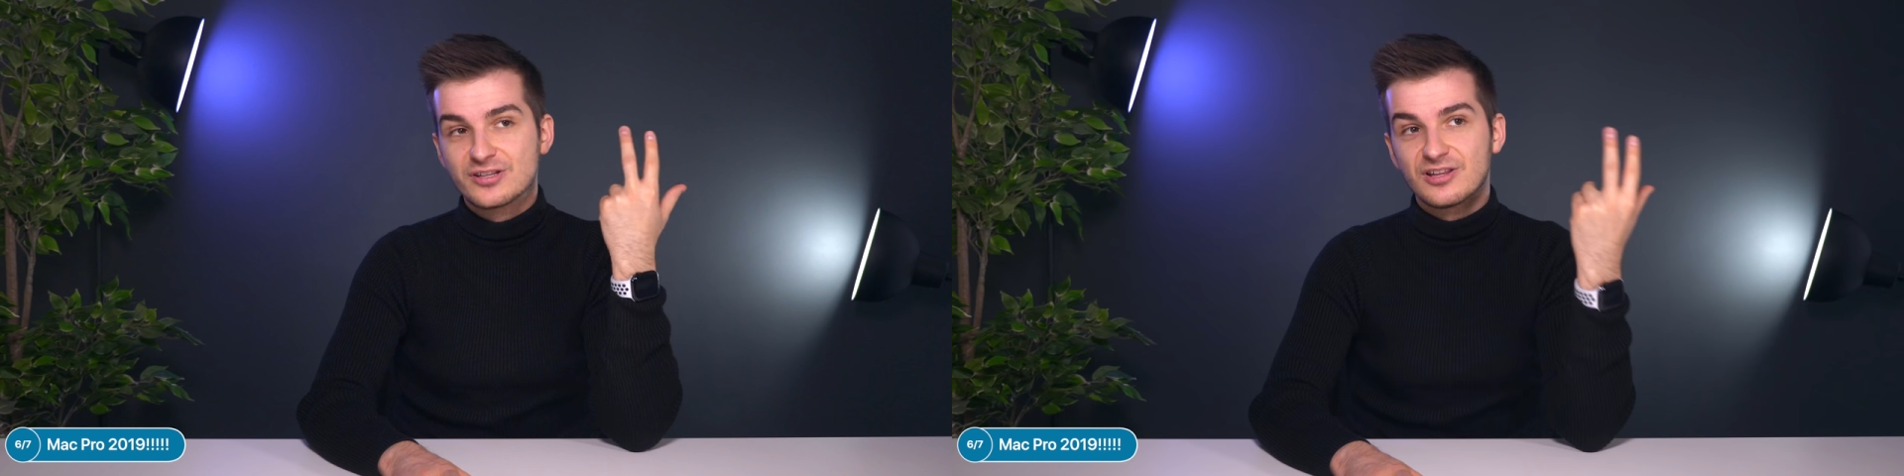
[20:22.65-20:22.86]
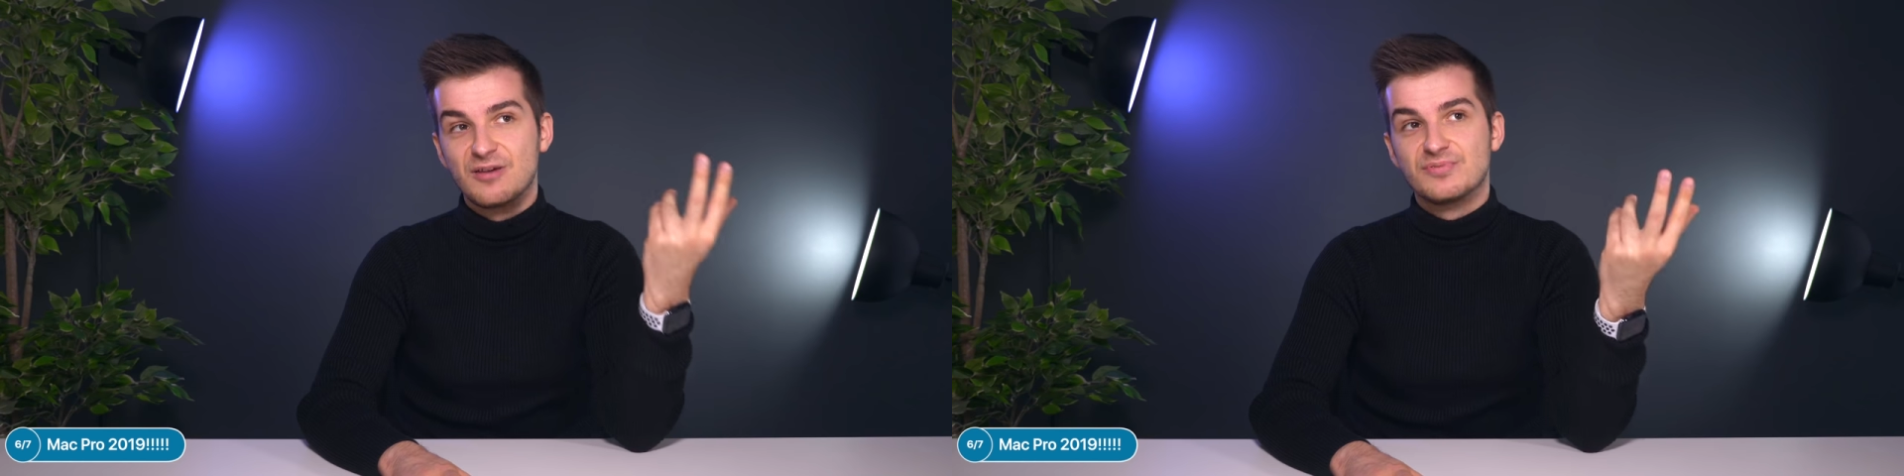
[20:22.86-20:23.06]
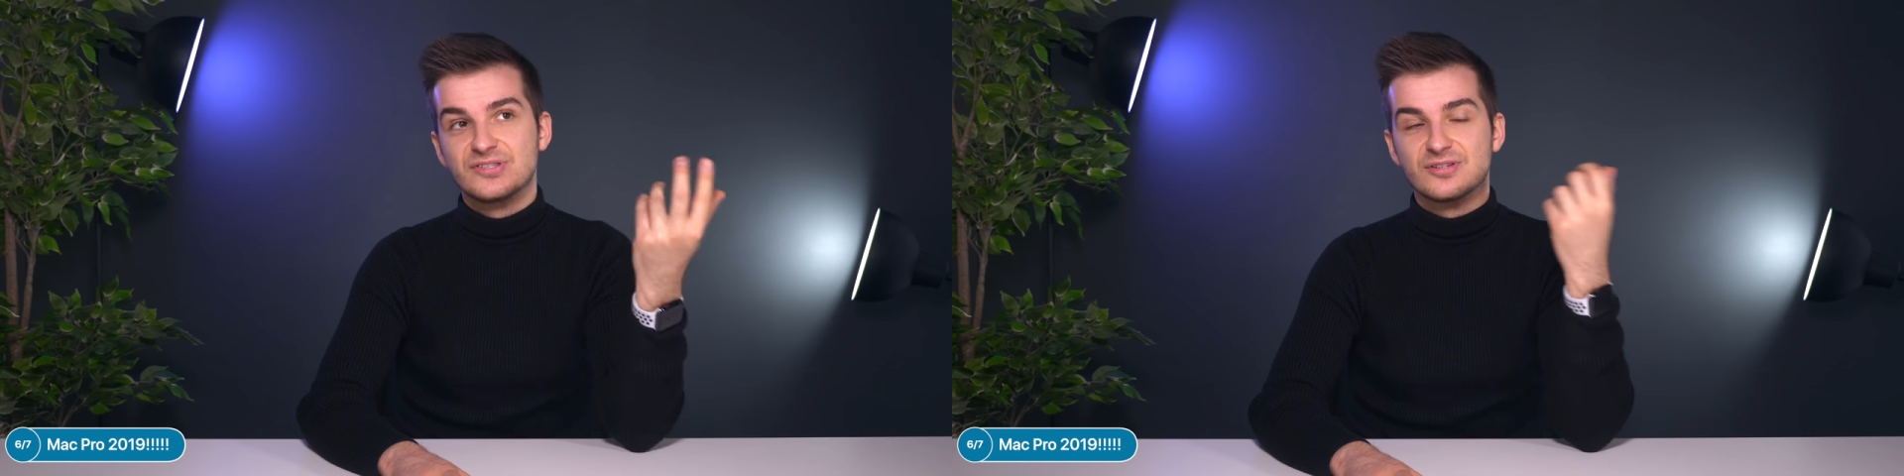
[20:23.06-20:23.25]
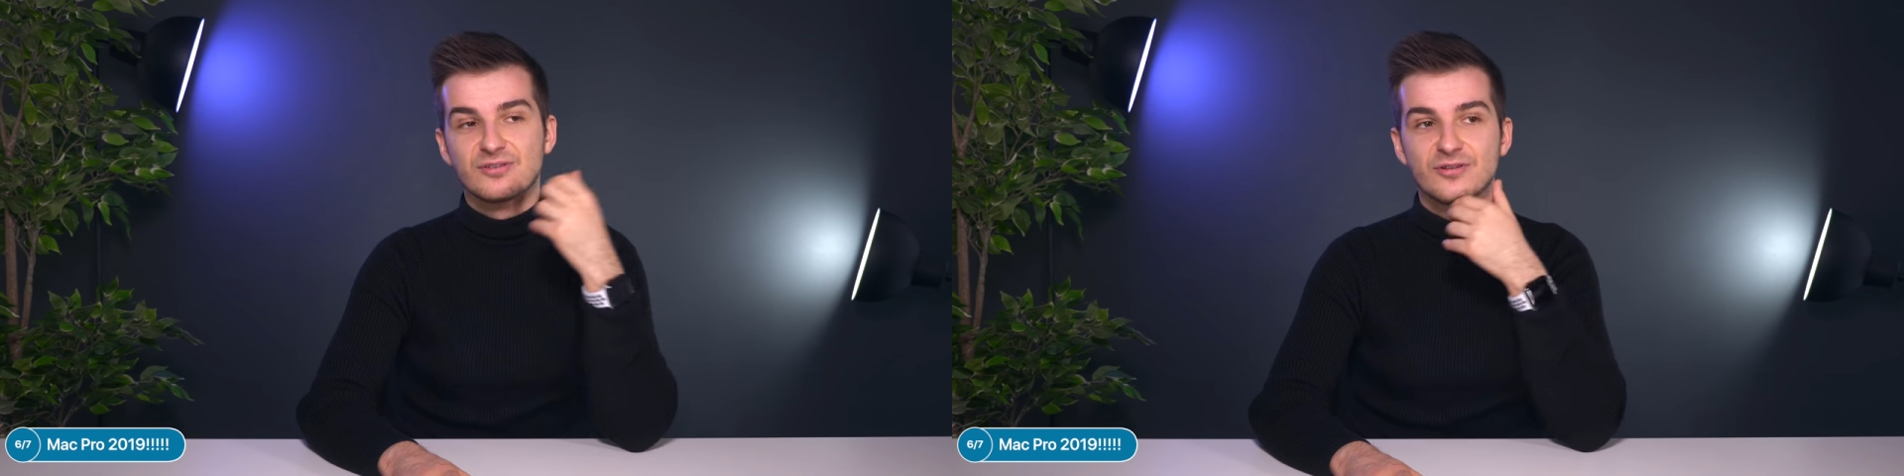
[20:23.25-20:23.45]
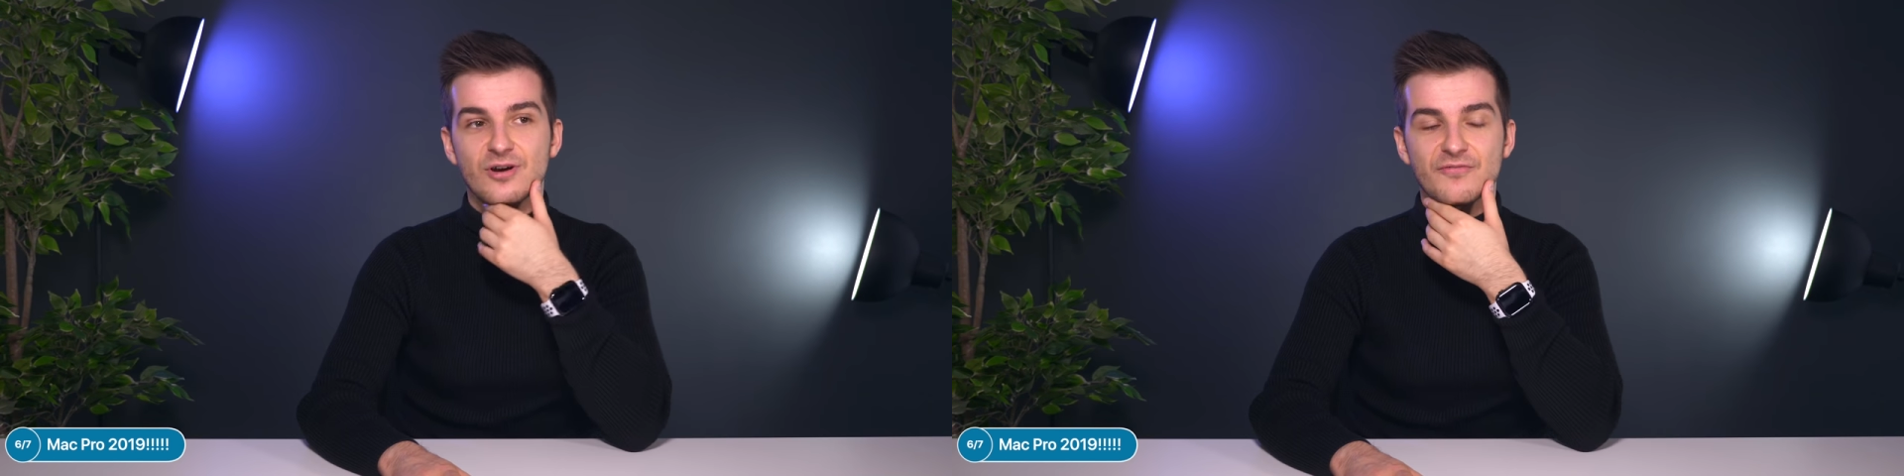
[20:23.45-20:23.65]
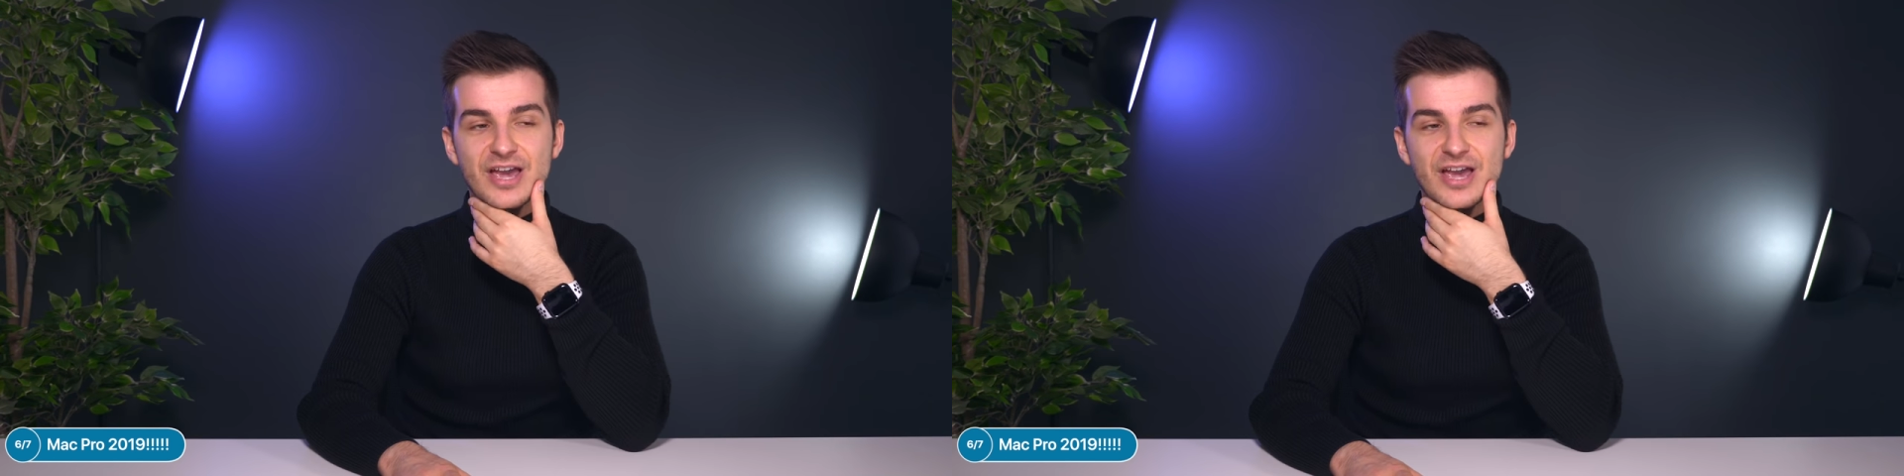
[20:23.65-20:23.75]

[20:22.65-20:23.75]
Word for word: clips of